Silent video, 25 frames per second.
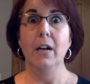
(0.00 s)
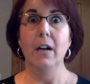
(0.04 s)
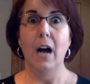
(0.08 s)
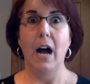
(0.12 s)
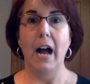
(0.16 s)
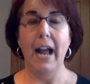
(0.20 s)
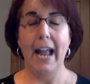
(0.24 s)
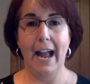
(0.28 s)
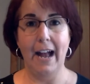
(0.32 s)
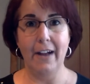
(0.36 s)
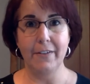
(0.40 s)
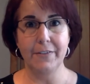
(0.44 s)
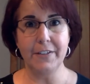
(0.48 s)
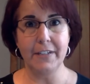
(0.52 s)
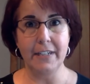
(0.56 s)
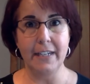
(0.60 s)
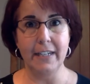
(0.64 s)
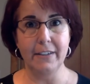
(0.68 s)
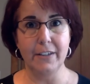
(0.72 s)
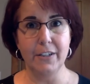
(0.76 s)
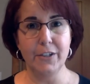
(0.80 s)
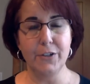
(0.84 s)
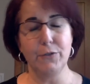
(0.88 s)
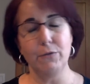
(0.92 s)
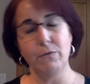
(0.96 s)
I have to
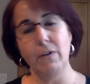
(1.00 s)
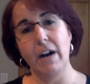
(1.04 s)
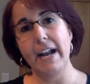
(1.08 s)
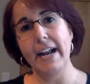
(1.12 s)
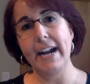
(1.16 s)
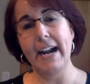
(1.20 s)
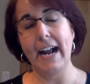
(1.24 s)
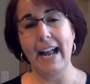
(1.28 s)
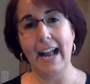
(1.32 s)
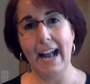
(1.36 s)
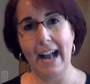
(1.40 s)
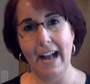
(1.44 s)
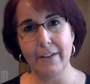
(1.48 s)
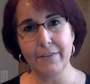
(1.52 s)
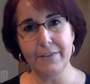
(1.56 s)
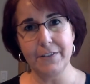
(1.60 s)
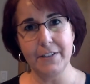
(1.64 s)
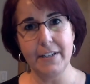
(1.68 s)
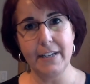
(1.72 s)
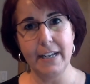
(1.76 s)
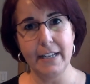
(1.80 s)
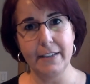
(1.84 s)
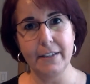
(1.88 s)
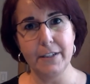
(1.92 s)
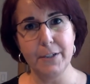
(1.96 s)
get this right, I have to
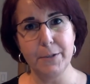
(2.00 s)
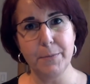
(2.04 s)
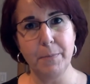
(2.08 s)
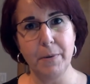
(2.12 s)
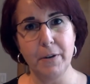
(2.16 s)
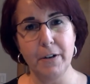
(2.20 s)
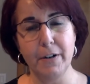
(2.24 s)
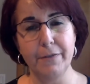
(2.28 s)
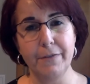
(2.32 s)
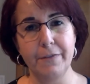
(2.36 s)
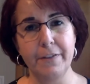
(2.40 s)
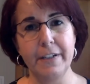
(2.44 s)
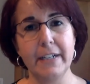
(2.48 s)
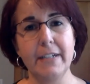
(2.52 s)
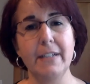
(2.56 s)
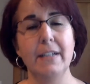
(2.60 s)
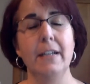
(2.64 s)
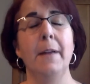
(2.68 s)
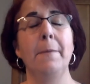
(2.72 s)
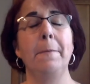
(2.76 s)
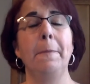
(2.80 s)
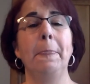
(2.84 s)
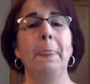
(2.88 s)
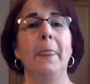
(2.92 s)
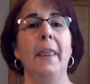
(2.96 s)
get this perfect,
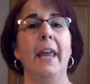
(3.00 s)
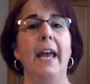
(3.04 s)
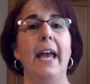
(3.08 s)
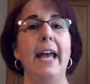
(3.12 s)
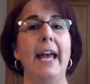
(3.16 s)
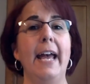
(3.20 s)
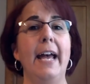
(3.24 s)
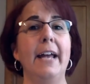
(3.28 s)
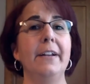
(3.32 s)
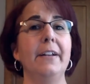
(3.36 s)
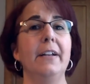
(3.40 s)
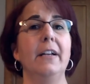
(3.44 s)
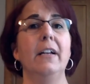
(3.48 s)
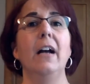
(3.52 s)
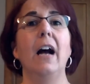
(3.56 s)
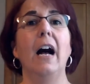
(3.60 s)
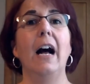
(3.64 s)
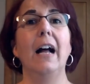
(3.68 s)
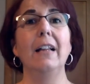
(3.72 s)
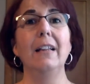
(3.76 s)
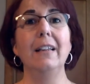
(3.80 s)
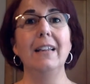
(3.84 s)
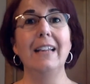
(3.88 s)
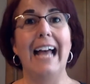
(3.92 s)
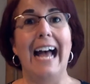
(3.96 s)
and
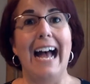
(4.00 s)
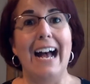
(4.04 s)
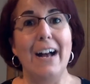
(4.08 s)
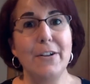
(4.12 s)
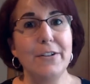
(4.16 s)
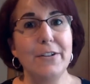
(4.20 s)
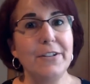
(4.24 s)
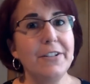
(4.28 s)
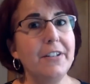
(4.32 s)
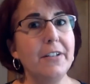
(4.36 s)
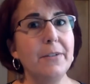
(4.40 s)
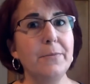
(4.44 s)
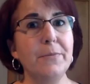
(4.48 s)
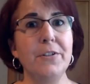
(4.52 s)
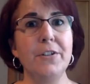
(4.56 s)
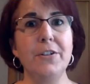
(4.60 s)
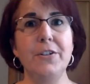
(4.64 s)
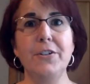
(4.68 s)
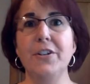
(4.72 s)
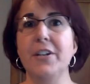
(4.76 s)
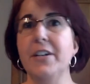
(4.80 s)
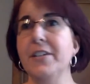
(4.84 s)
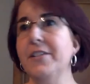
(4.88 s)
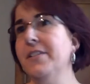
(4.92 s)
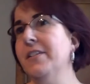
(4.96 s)
allows them to
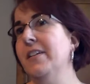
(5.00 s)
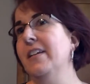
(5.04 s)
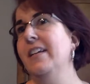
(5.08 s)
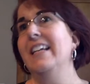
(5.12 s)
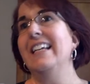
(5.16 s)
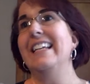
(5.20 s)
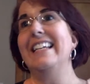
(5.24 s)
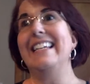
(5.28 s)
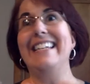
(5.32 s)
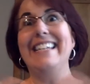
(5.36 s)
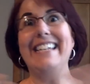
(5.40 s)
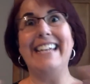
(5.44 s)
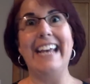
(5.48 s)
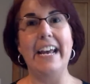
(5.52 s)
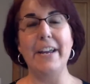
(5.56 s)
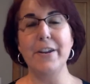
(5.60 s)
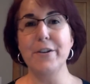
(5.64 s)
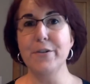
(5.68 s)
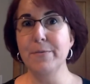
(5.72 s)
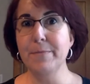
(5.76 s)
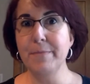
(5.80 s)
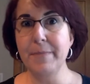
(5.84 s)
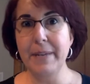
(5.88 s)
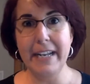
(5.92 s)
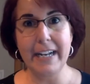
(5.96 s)
just get
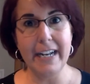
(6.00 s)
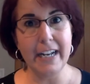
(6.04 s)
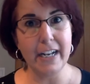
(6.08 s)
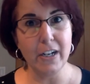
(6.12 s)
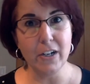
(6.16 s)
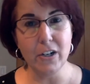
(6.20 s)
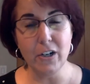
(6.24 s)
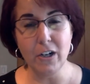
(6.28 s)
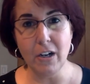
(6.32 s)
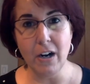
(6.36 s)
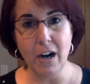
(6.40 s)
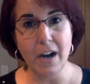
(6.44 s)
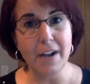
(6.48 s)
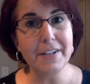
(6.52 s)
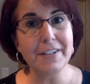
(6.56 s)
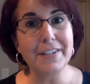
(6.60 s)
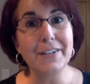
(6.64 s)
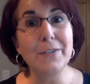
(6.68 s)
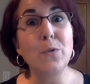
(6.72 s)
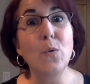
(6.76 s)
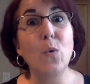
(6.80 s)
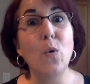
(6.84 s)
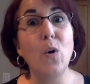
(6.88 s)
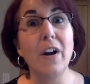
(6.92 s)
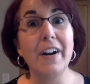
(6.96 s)
your meaning across
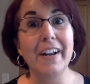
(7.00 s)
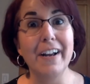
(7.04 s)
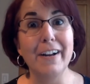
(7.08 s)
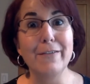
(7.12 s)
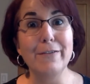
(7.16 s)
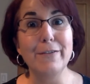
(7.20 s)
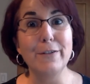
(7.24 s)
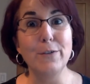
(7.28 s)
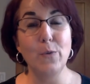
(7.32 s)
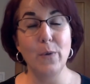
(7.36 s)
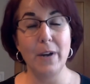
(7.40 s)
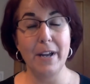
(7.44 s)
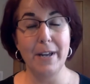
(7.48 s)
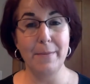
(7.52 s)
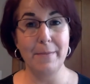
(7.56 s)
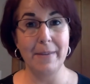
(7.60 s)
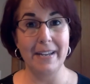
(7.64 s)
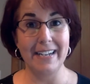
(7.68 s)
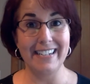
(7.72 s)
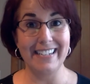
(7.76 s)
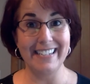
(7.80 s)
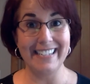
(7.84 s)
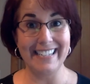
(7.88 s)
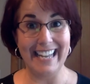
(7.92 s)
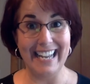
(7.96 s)
in whatever way
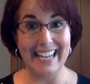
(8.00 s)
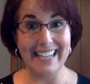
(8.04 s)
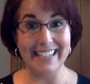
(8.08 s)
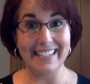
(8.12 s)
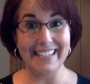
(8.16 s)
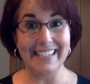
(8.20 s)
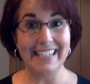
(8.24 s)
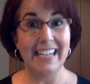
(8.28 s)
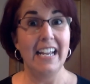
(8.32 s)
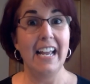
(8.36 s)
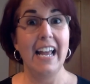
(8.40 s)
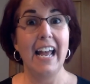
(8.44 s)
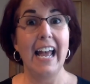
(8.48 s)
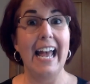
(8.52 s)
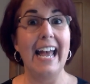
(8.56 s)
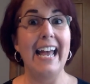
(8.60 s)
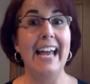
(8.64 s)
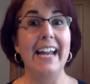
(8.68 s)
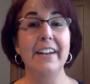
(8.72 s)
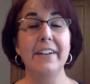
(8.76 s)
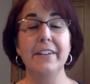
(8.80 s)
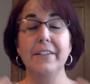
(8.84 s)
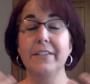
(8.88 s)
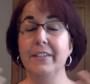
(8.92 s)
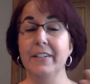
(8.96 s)
makes sense.
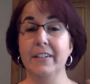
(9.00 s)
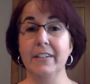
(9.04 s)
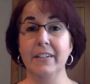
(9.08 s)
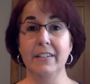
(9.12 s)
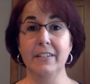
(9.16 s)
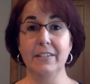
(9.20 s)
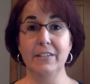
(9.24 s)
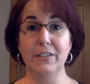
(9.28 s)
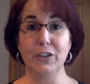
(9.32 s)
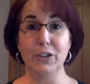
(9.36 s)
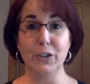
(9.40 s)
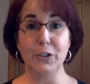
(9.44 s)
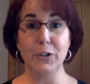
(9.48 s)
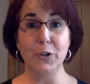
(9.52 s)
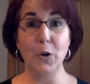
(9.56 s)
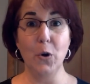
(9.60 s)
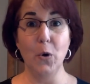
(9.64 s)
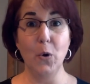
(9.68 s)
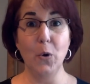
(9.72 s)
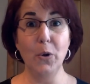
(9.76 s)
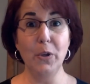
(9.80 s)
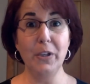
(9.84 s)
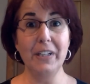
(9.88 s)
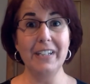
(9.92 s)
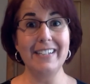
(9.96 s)
And the, the
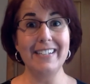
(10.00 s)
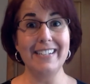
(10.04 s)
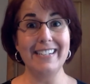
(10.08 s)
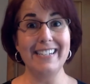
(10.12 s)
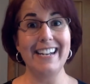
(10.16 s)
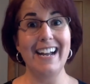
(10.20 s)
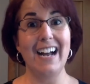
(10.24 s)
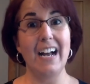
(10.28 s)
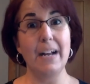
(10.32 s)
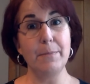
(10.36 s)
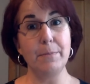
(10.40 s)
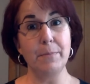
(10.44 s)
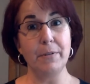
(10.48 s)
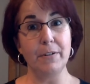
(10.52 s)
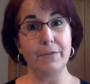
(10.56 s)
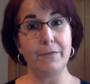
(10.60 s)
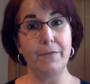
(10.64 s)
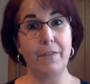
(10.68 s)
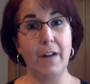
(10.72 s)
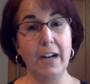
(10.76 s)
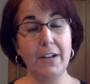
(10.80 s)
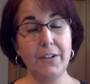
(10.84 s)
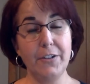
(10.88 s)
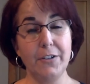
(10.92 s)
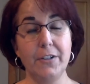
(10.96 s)
goal is not
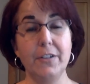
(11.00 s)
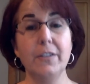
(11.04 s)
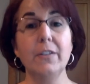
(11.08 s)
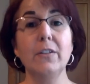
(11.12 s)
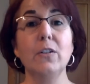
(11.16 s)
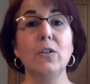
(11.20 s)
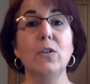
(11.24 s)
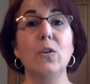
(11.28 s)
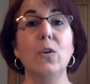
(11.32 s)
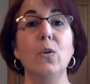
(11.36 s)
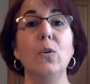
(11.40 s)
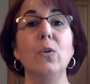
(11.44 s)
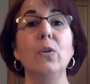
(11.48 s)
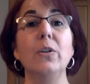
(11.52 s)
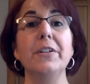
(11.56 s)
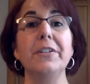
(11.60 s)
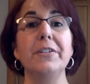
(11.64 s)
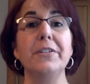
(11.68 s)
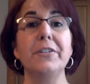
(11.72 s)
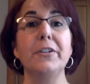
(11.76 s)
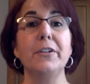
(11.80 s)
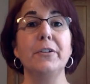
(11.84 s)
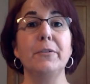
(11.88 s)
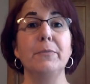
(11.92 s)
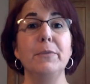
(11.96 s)
perfection, the goal is
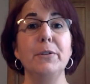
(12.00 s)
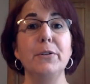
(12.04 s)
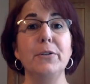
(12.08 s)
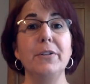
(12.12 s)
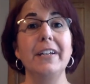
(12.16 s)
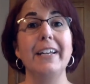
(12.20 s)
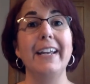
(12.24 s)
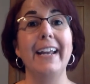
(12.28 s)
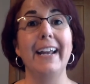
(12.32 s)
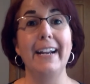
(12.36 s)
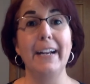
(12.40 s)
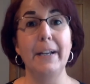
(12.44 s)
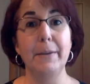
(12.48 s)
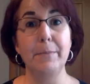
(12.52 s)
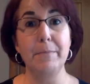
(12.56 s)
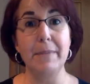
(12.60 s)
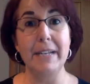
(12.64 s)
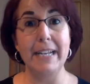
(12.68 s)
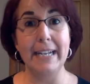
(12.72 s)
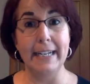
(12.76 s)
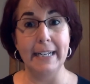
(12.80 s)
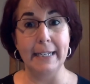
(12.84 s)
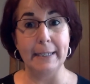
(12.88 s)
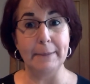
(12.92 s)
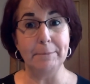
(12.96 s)
communicating
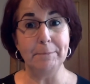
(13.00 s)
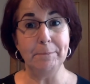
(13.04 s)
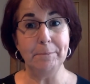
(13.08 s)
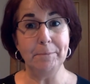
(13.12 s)
meaning.